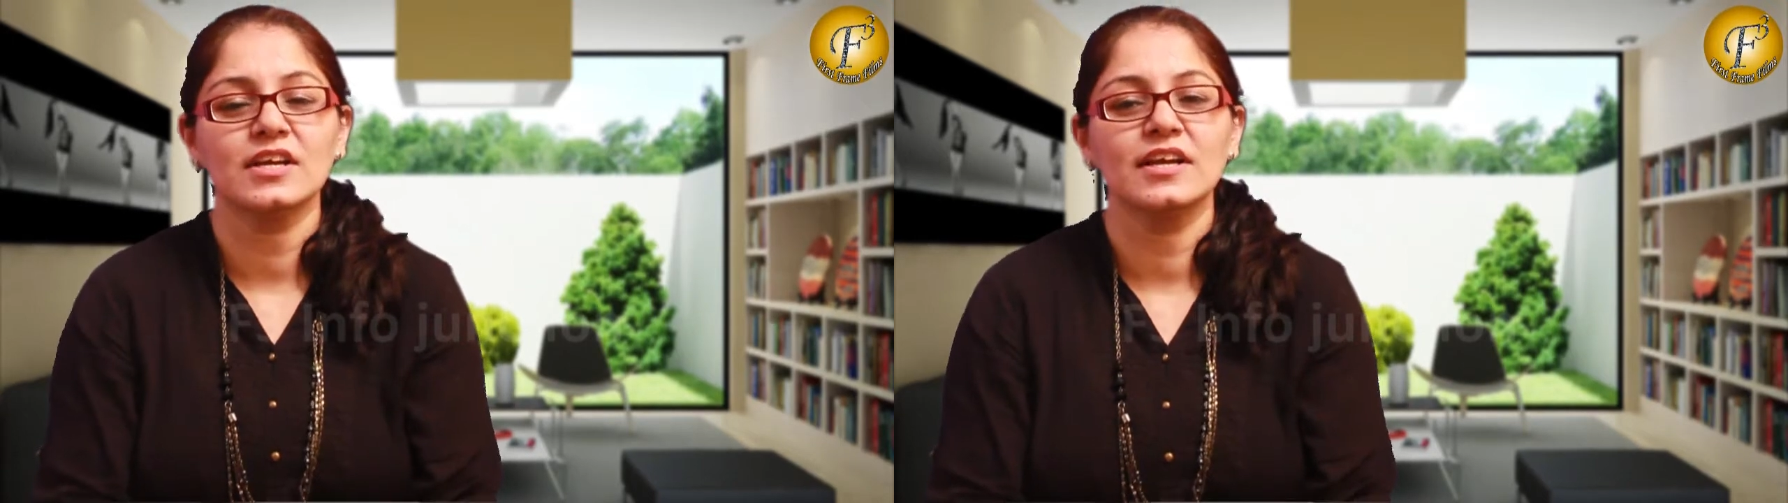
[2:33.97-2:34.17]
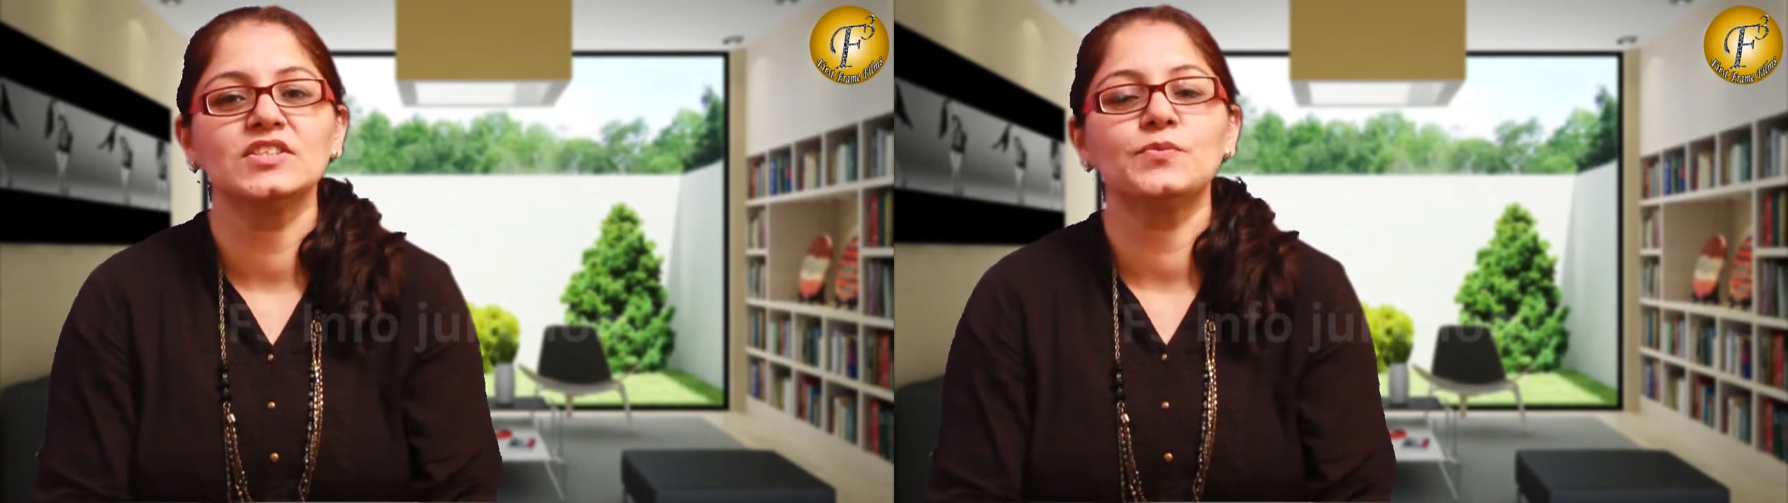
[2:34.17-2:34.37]

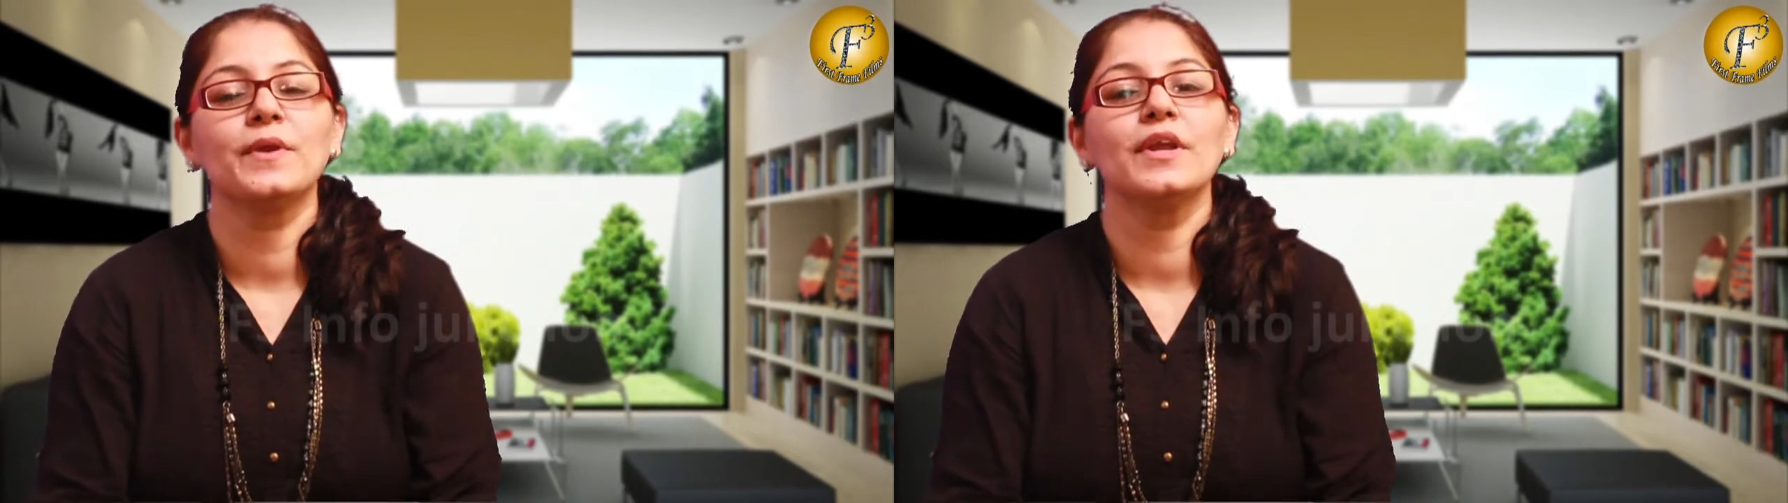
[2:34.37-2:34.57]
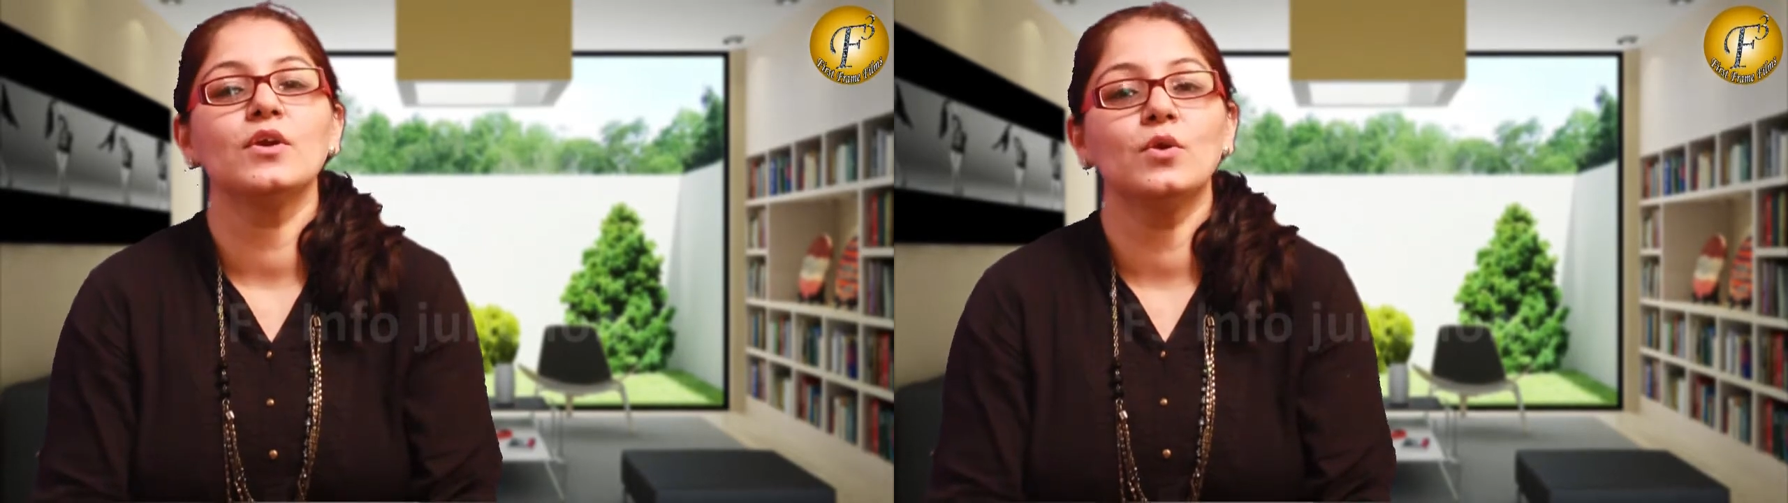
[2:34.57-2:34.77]
child
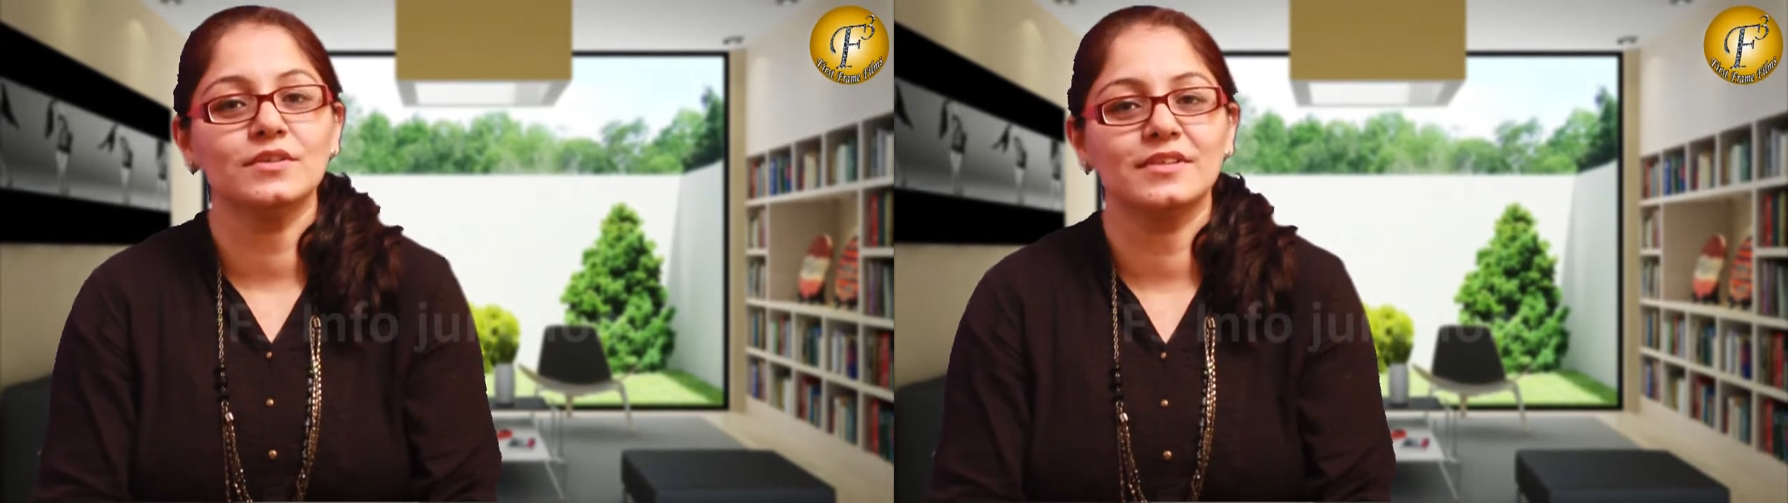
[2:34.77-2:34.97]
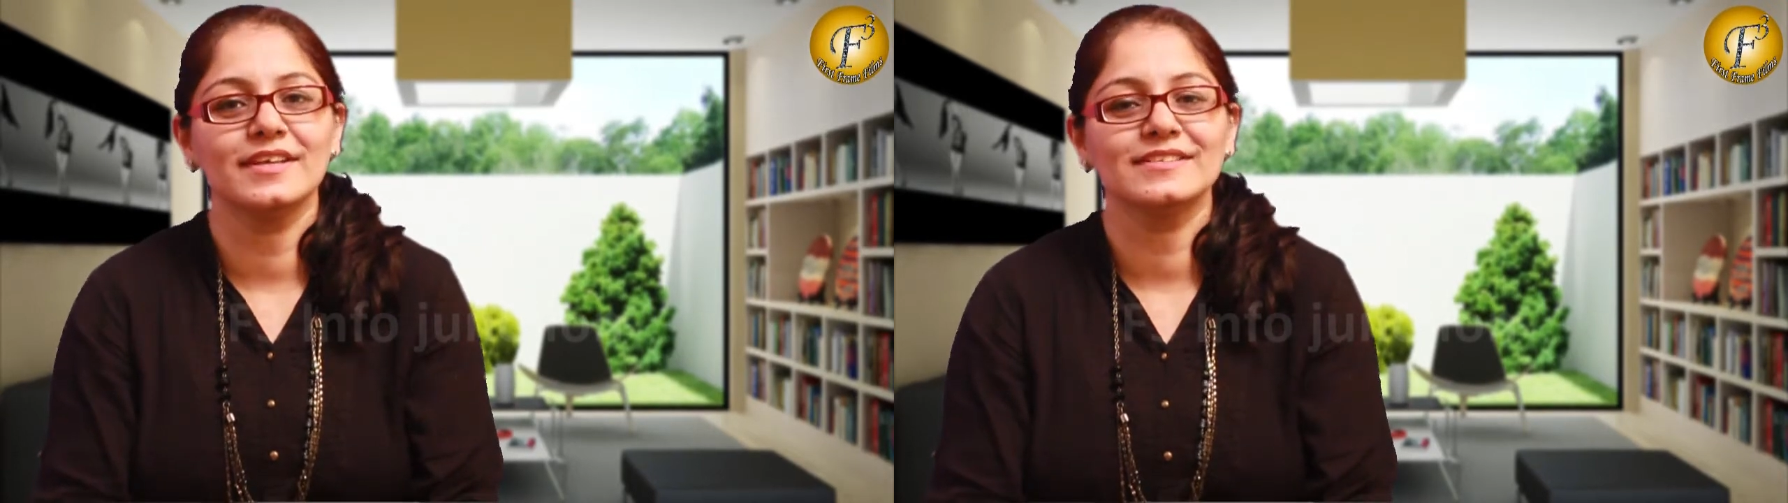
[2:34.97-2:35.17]
speak
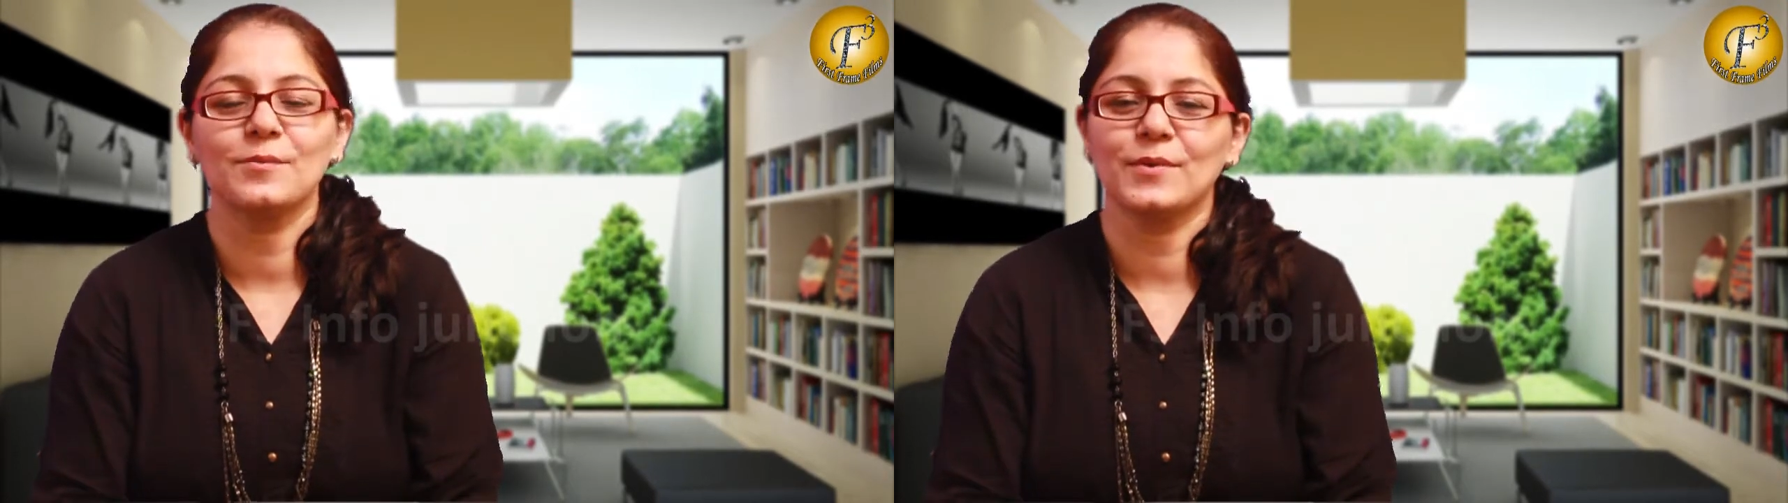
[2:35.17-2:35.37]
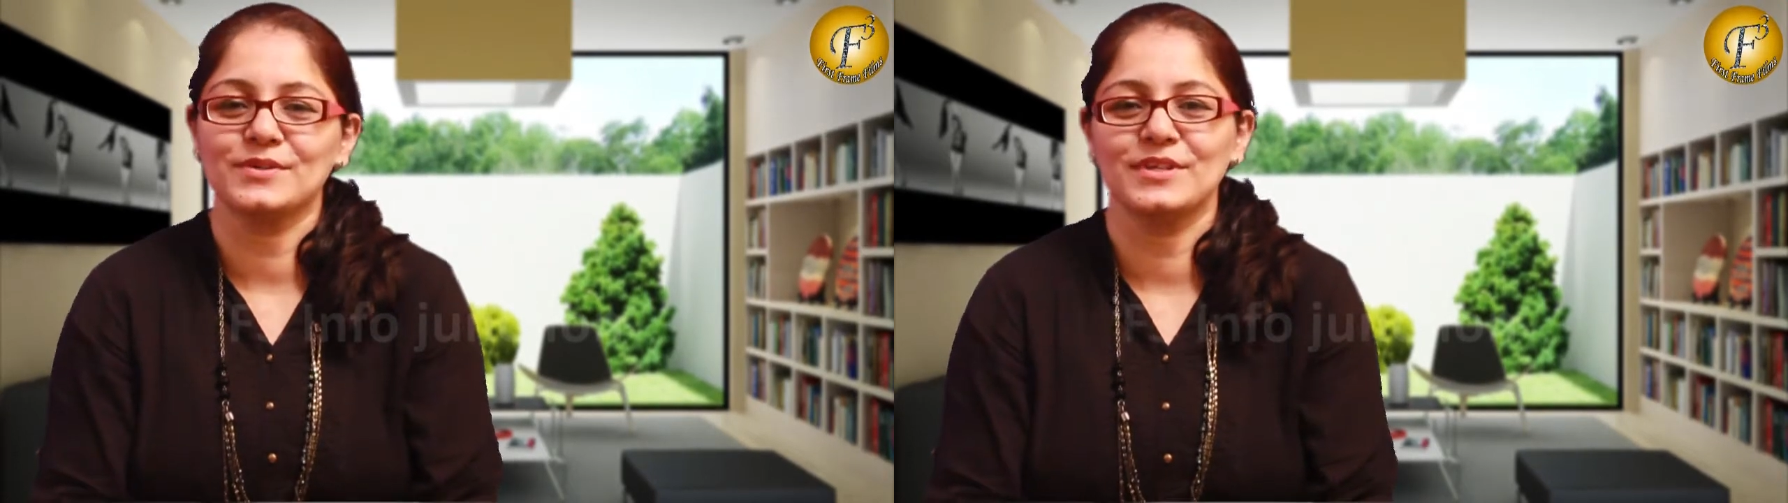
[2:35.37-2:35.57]
good things
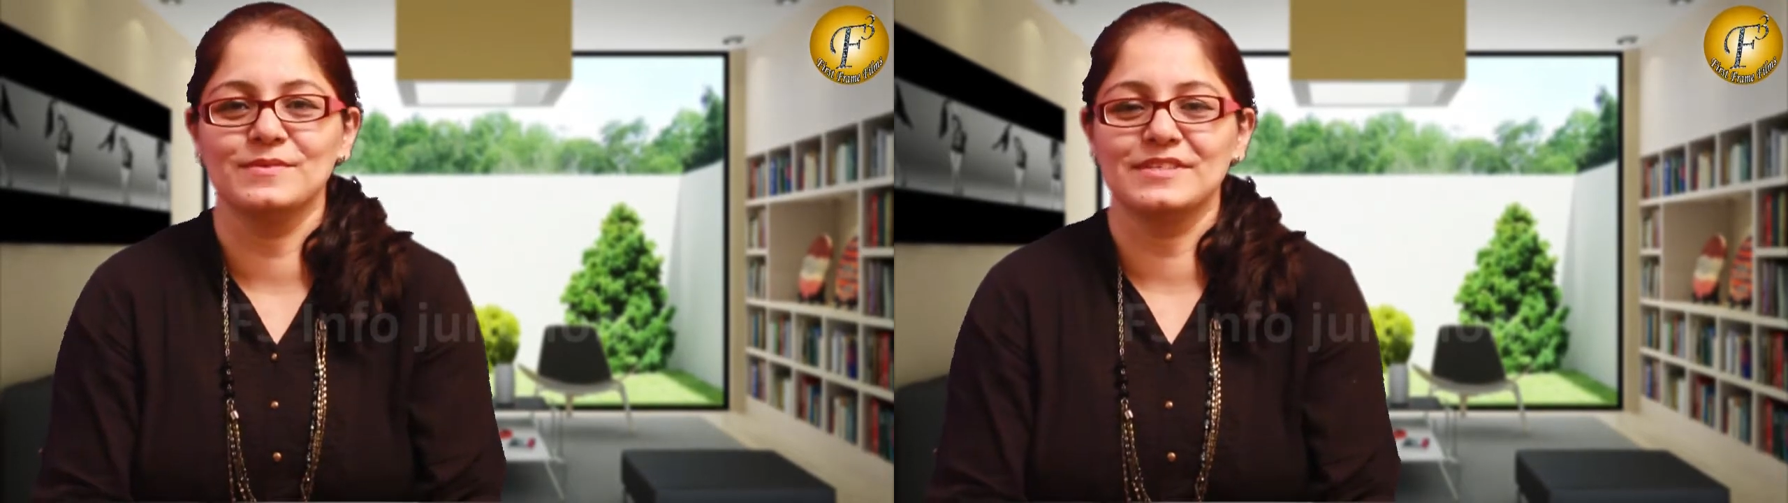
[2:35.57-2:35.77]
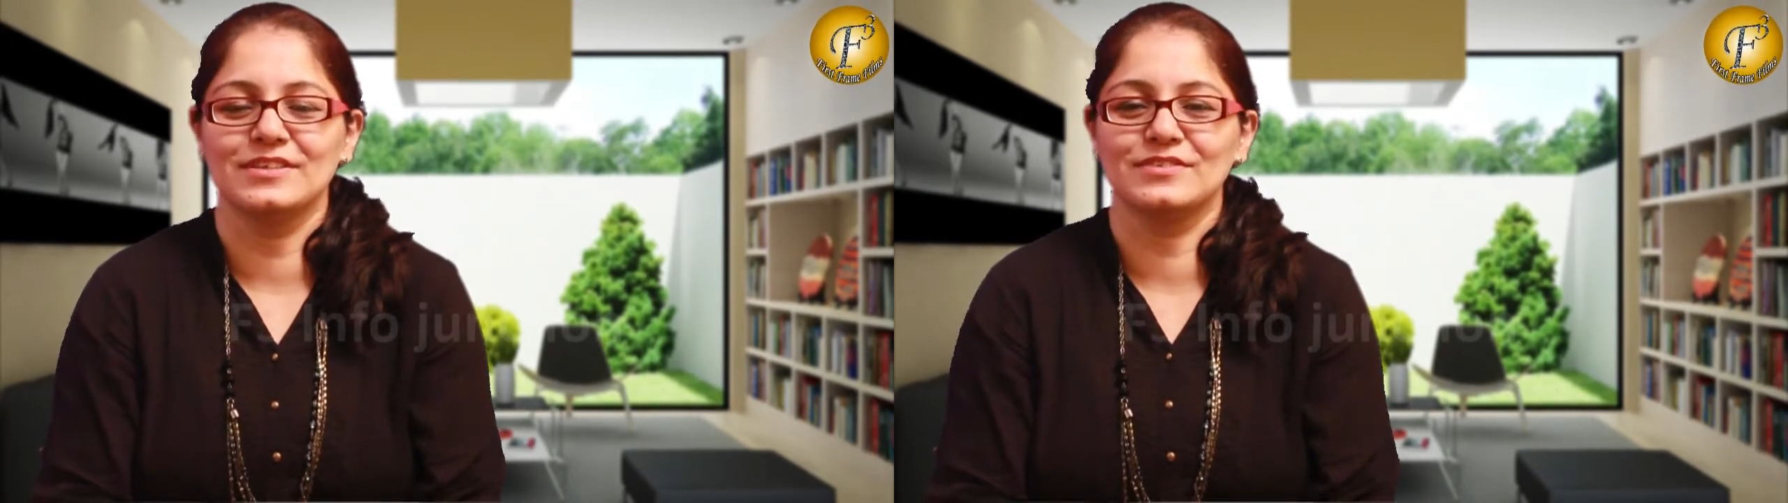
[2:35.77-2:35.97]
about
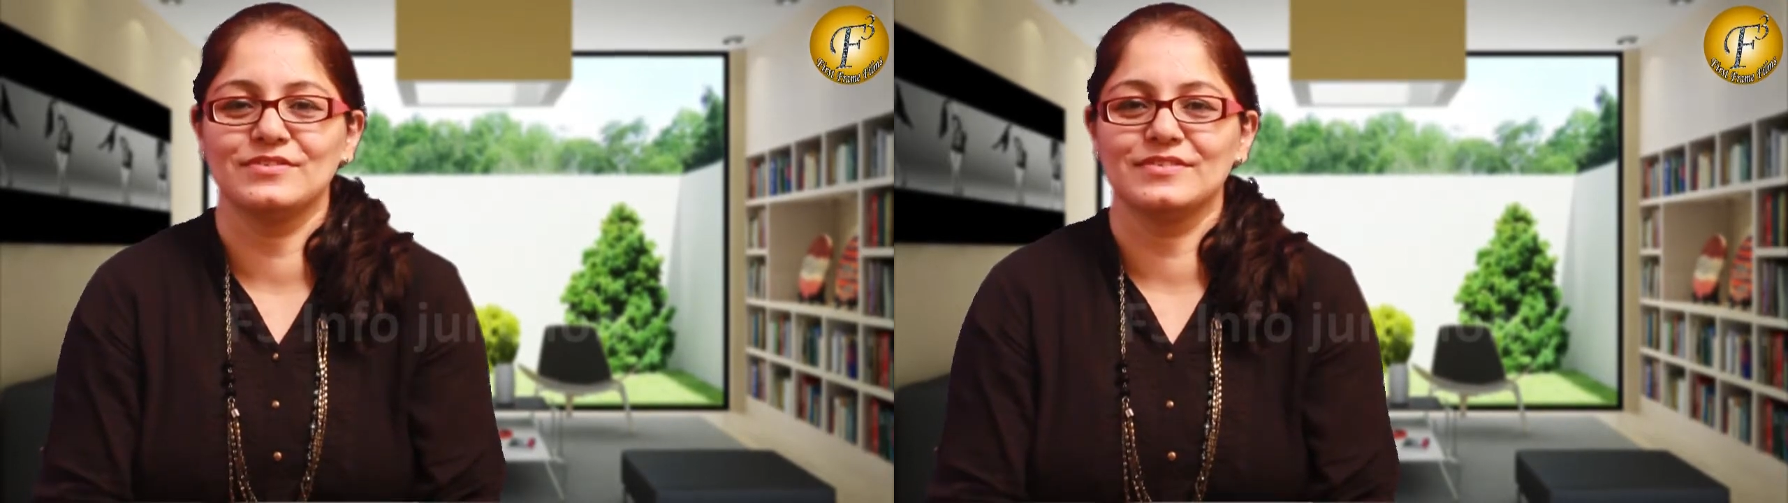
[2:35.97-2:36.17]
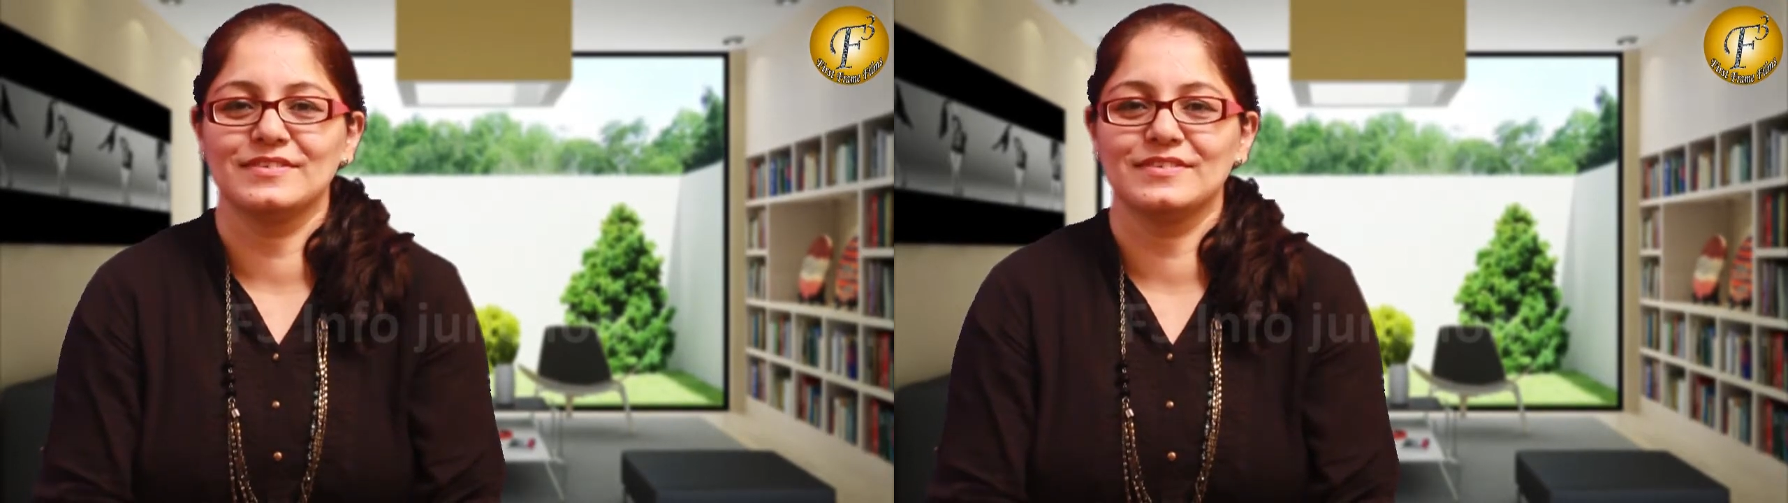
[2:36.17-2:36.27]
himself.